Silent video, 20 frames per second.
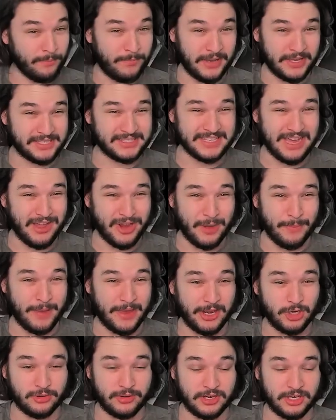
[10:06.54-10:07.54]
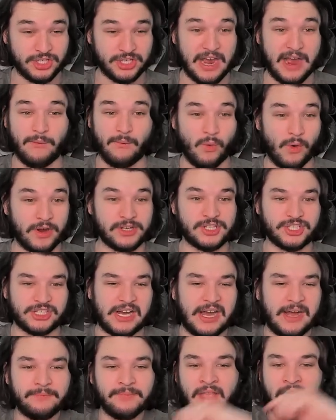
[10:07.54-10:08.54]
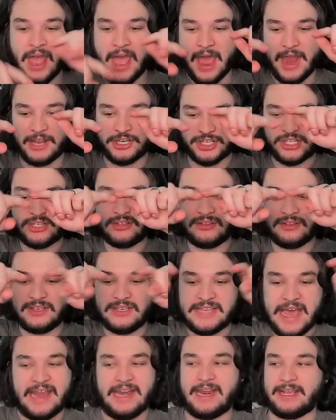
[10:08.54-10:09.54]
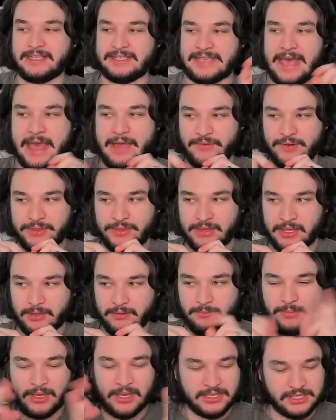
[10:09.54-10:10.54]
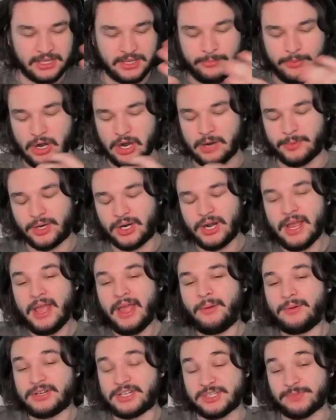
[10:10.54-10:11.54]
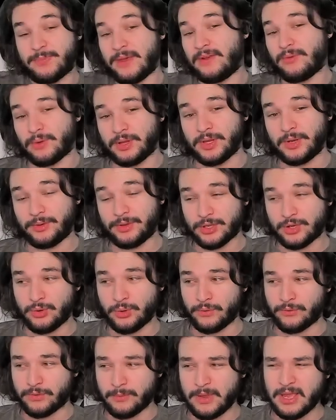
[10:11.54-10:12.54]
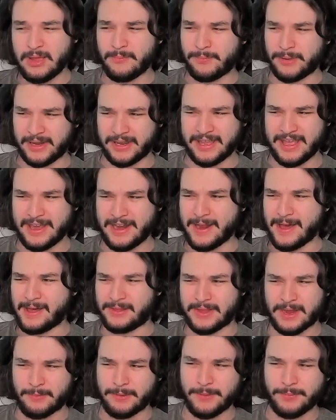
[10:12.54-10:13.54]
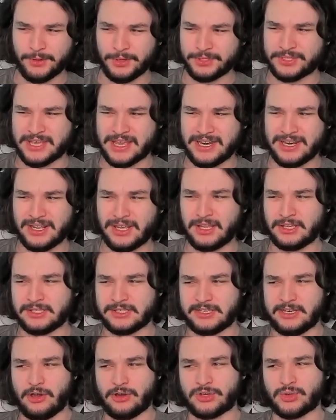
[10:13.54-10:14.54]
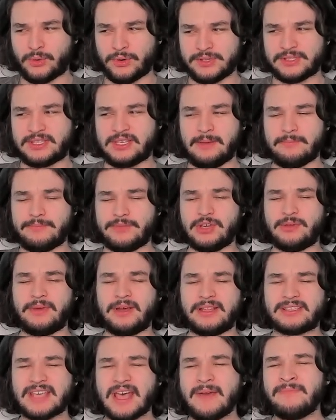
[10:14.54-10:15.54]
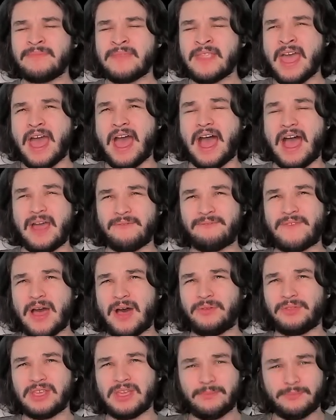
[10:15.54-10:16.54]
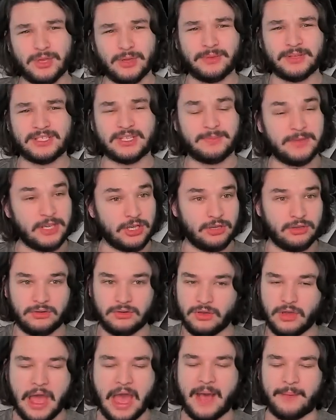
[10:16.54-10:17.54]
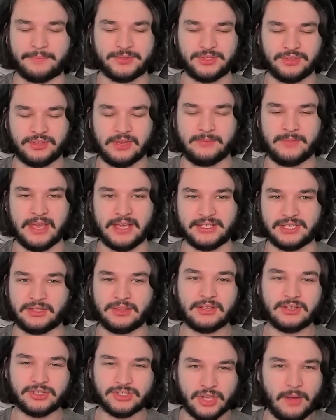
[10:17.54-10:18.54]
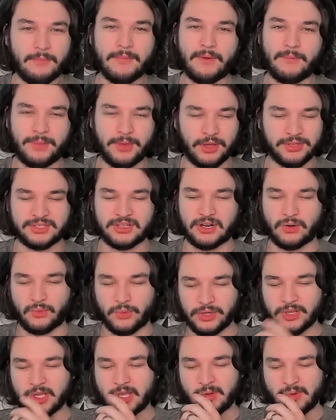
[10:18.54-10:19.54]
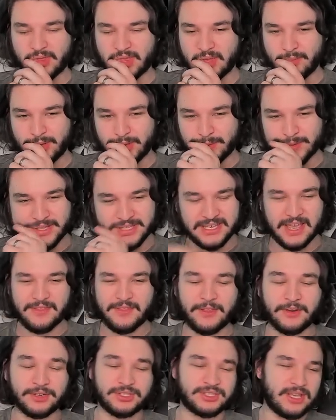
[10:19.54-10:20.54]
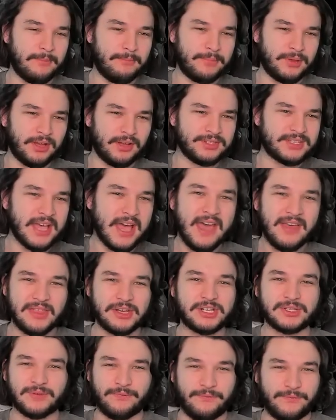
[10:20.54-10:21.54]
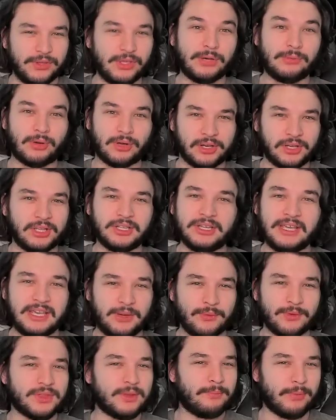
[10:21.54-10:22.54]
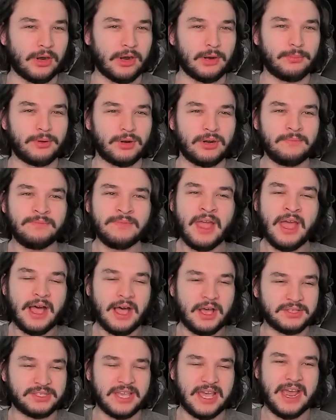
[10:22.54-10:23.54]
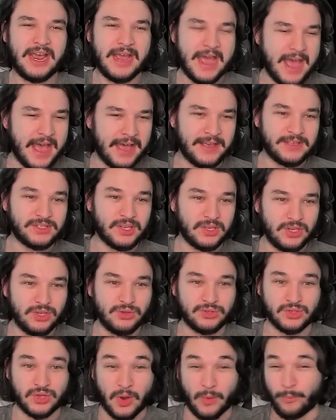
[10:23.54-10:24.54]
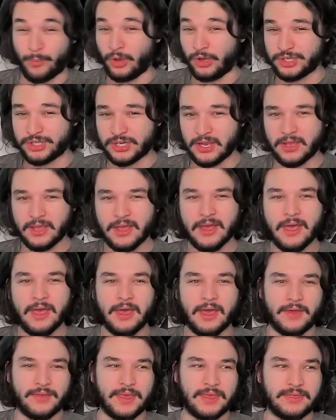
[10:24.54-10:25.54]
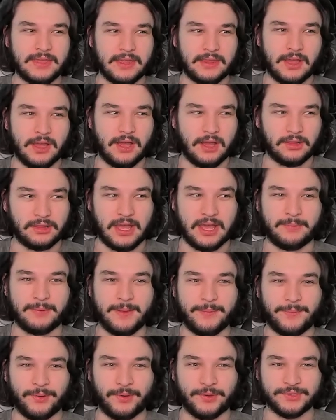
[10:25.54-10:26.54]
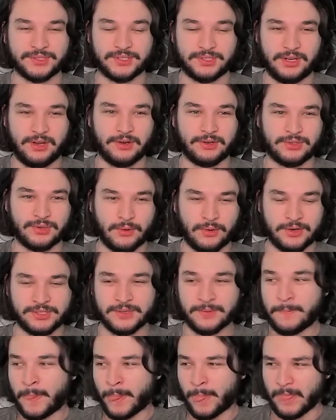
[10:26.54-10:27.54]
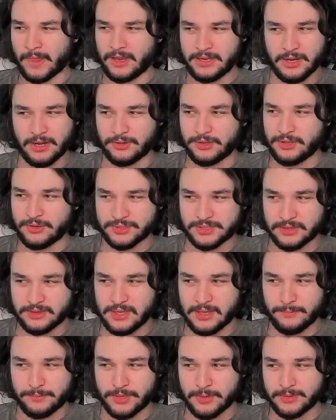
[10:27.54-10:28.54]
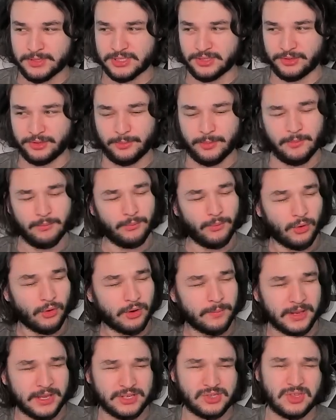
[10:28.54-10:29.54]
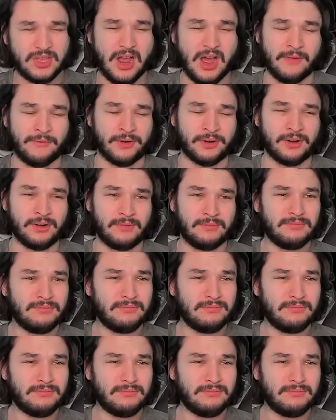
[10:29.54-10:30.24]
bust out your Penetrating Shot one shot, and it just detonates everything because of the Barber, which has been really, really cool for me. But again, a lot of people tend to steer towards the Imbuments. I found the Imbuments to be absolutely amazing. There's some builds that are really good with the Imbuements, and there's some builds that just feel more clean with the Barber. I'll say as you start pushing, I think that a lot of people steer towards, you know, using the Imbuements a little bit more because they offer